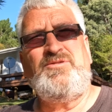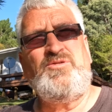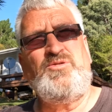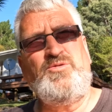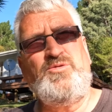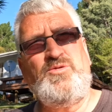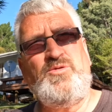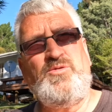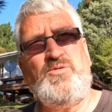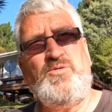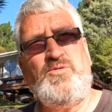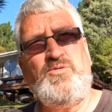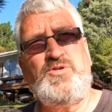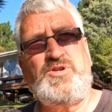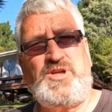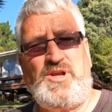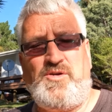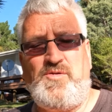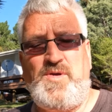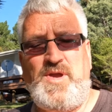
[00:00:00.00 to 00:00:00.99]

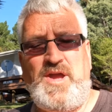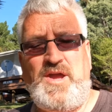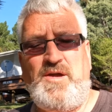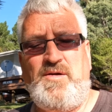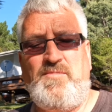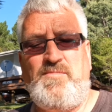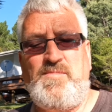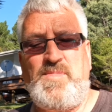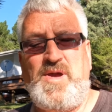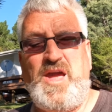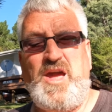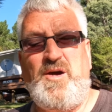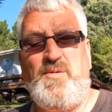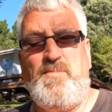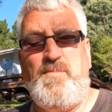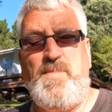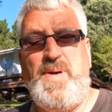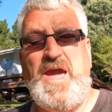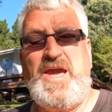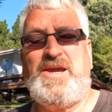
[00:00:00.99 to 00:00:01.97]
Also, our
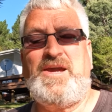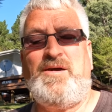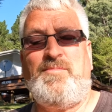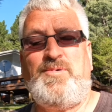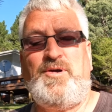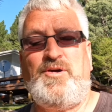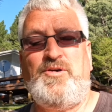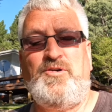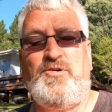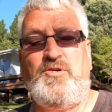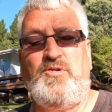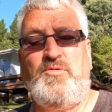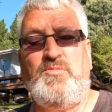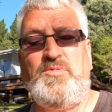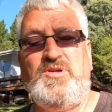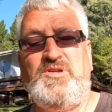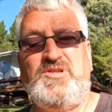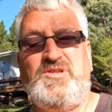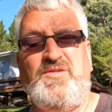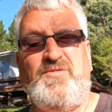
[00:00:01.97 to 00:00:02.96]
backup home
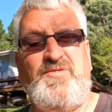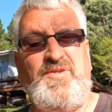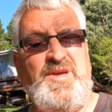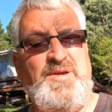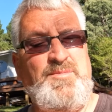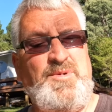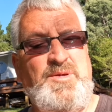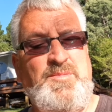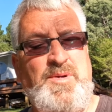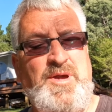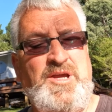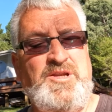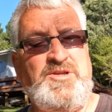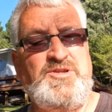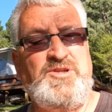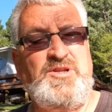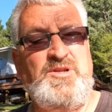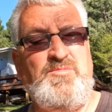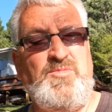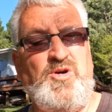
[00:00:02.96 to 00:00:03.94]
is the family
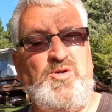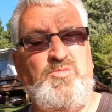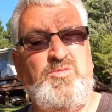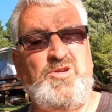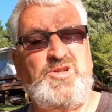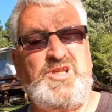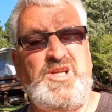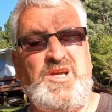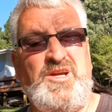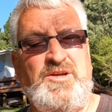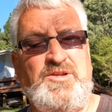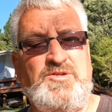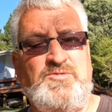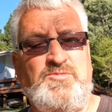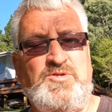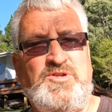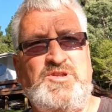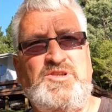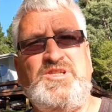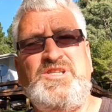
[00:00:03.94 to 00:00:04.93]
batch in the Marlborough Sounds,
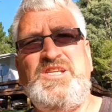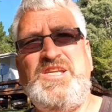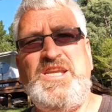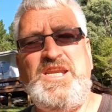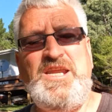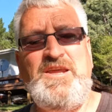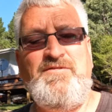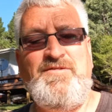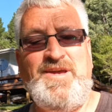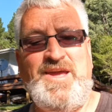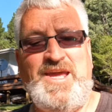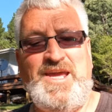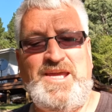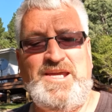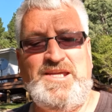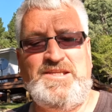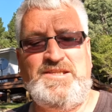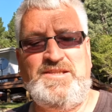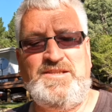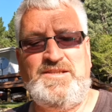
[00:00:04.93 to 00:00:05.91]
which has never
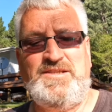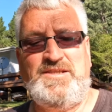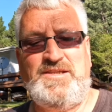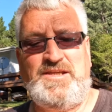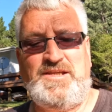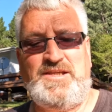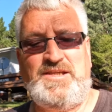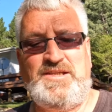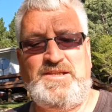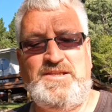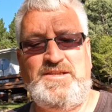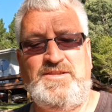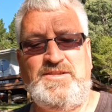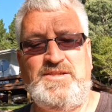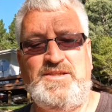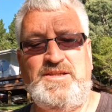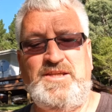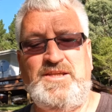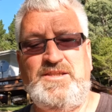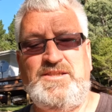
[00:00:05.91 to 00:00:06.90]
had
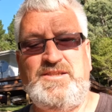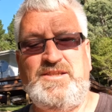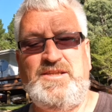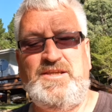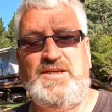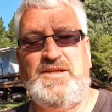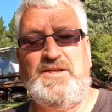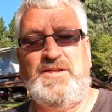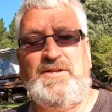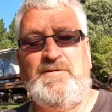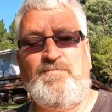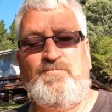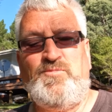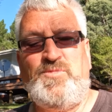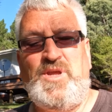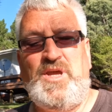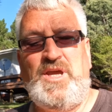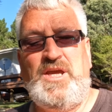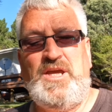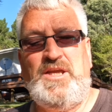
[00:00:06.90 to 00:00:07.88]
internet.
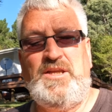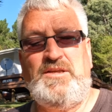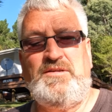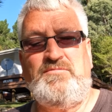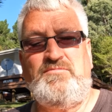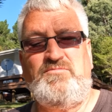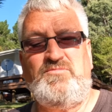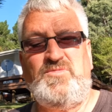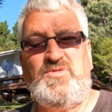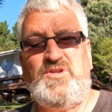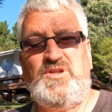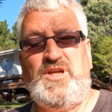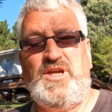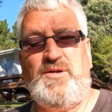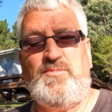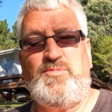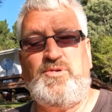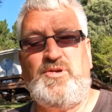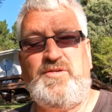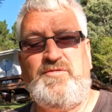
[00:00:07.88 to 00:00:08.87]
And
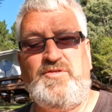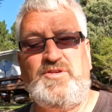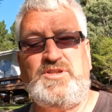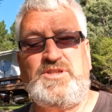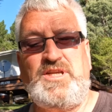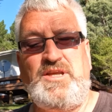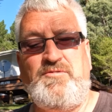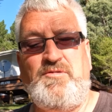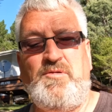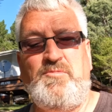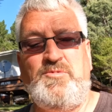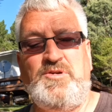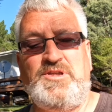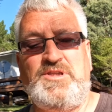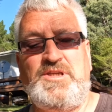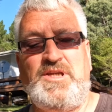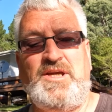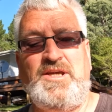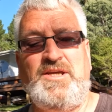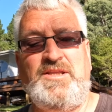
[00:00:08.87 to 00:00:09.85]
yeah, previously when we
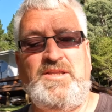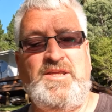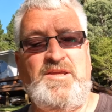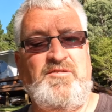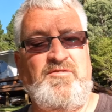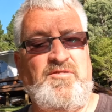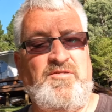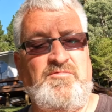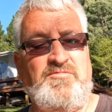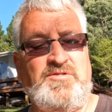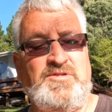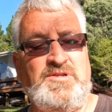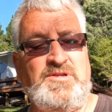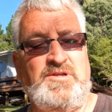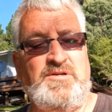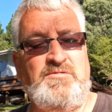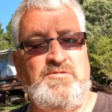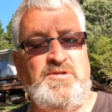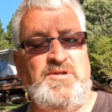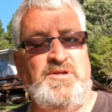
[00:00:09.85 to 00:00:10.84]
stayed there, it was
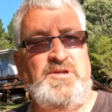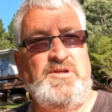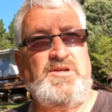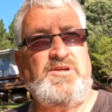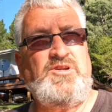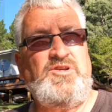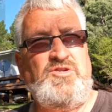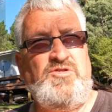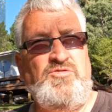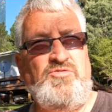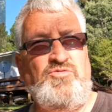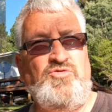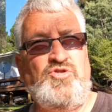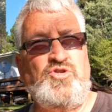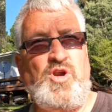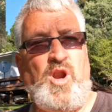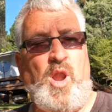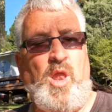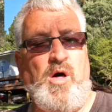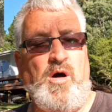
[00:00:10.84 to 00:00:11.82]
a huge
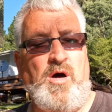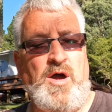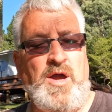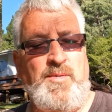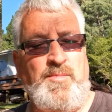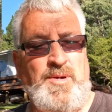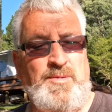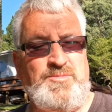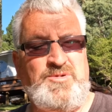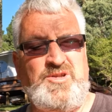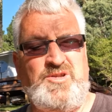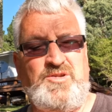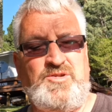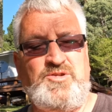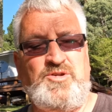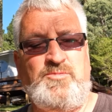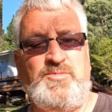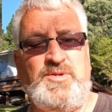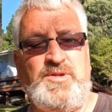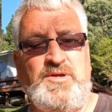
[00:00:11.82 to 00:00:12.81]
climb up to the
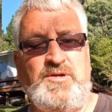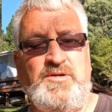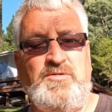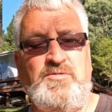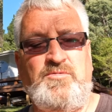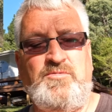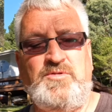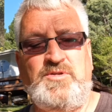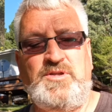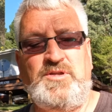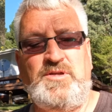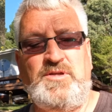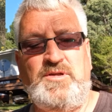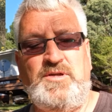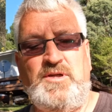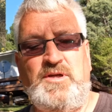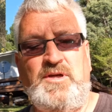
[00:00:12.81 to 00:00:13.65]
top of the hill to